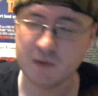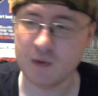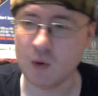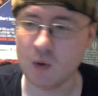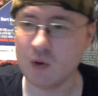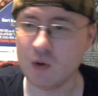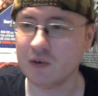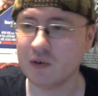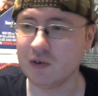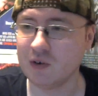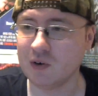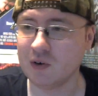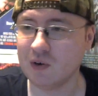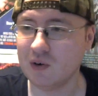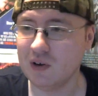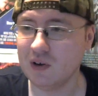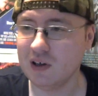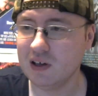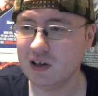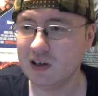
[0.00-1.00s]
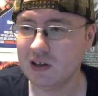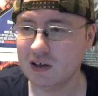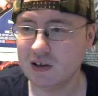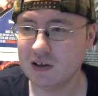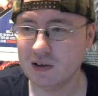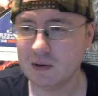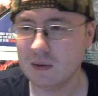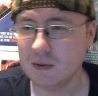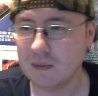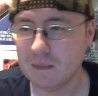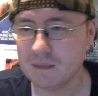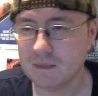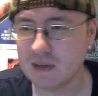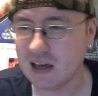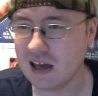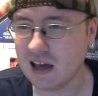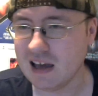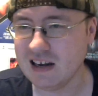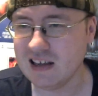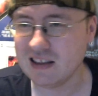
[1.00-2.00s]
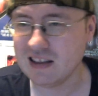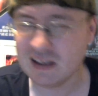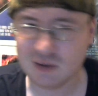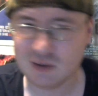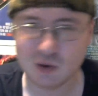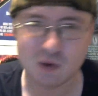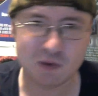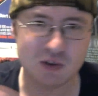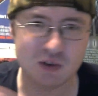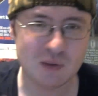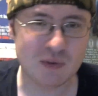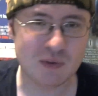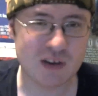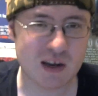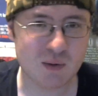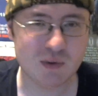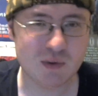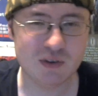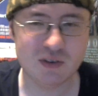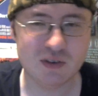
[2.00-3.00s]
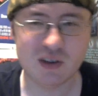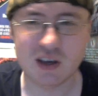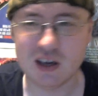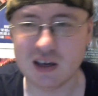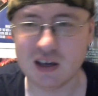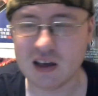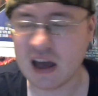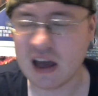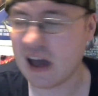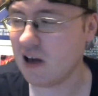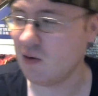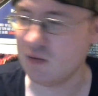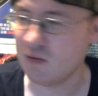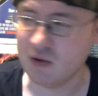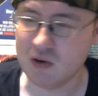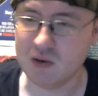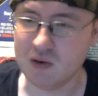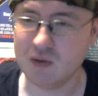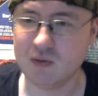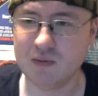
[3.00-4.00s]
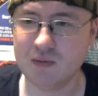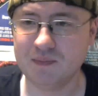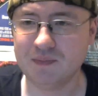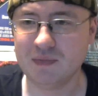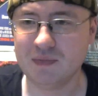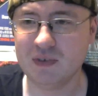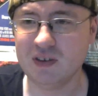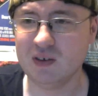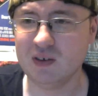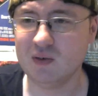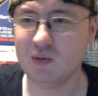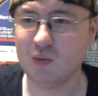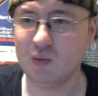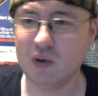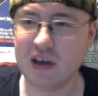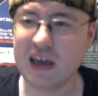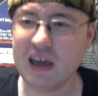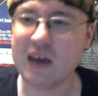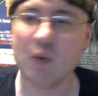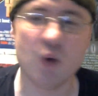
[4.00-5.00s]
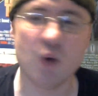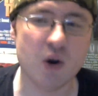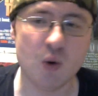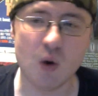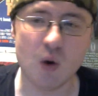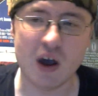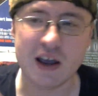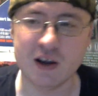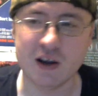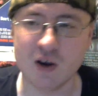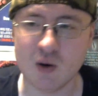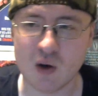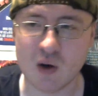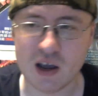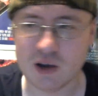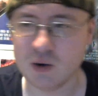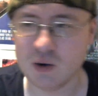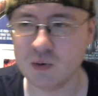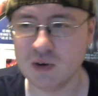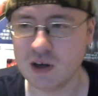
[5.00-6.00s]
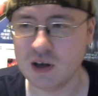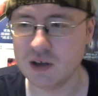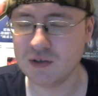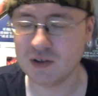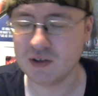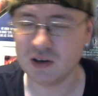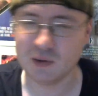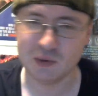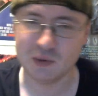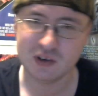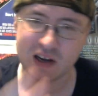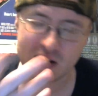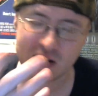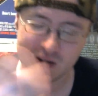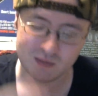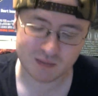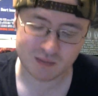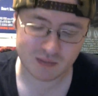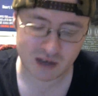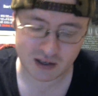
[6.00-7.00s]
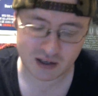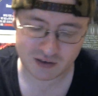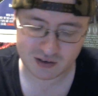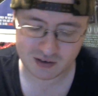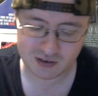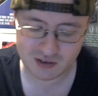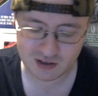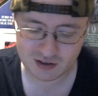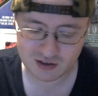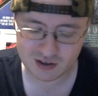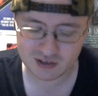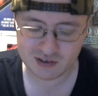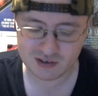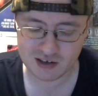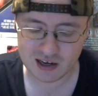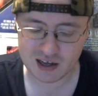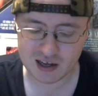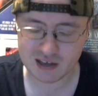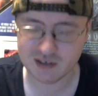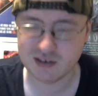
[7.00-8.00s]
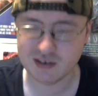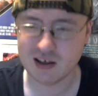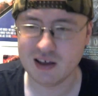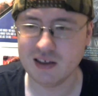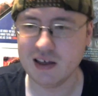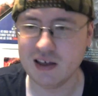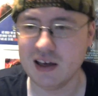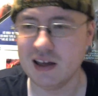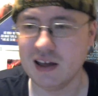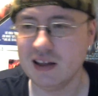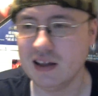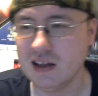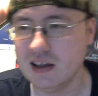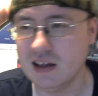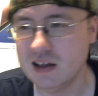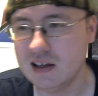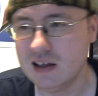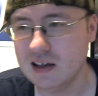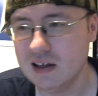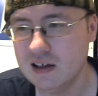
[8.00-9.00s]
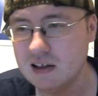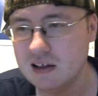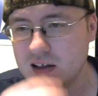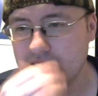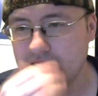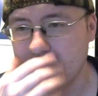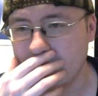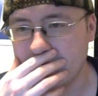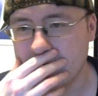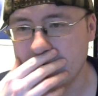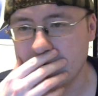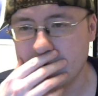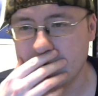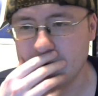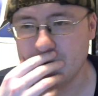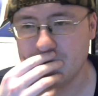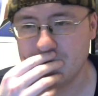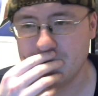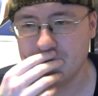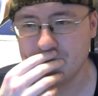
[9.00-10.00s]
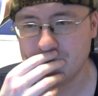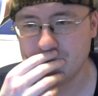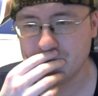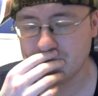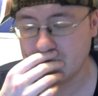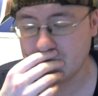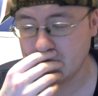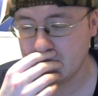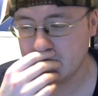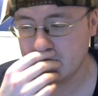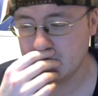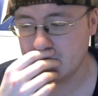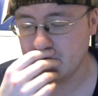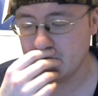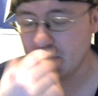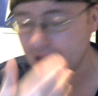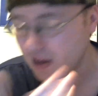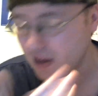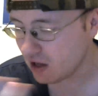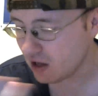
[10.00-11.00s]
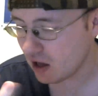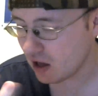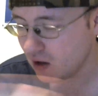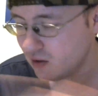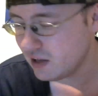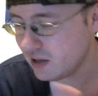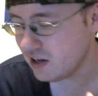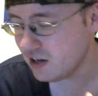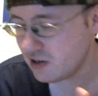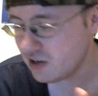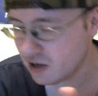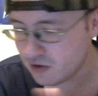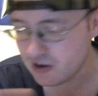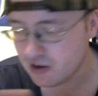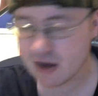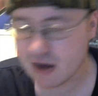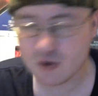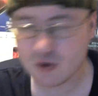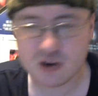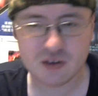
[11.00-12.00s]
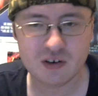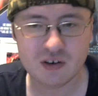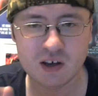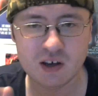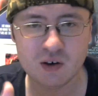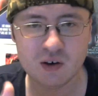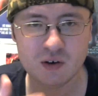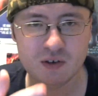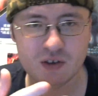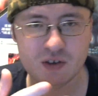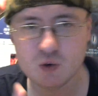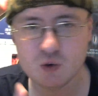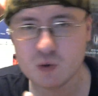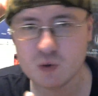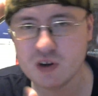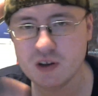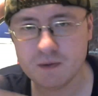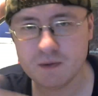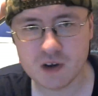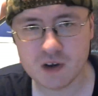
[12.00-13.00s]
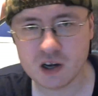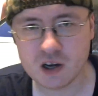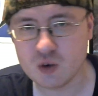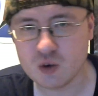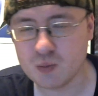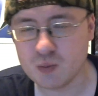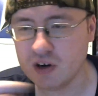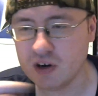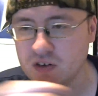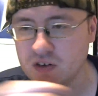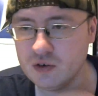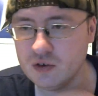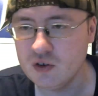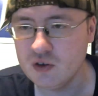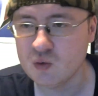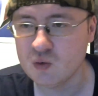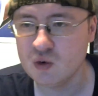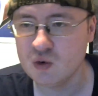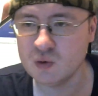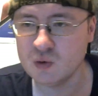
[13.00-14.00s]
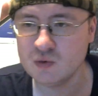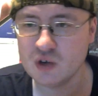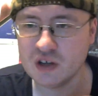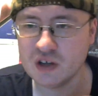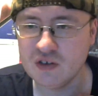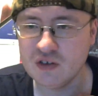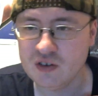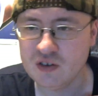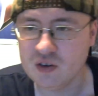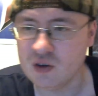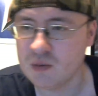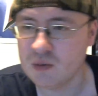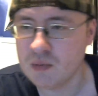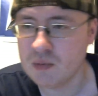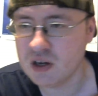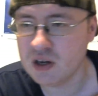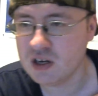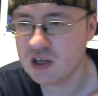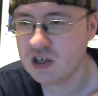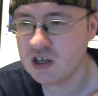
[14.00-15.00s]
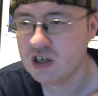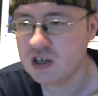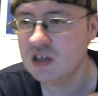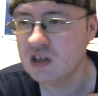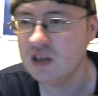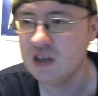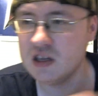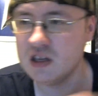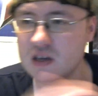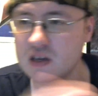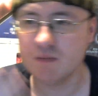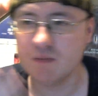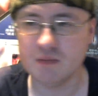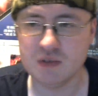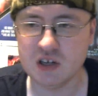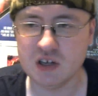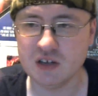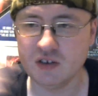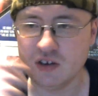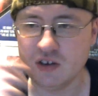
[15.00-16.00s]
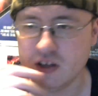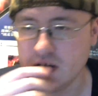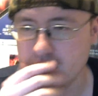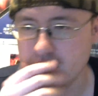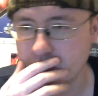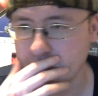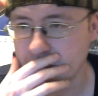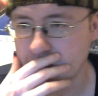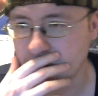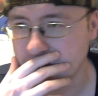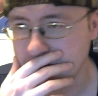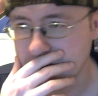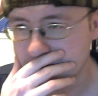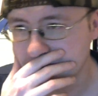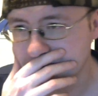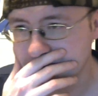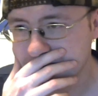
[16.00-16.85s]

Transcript: before, so, that, again, that's sort of something I would say. I don't know. Hey, what do I know? I know nothing. It was kind of nice to see this guy say that. Um, uh, but like another guy who gets killed, he's a greedy fuck who breaks into the room, tries to steal the money, and he gets killed.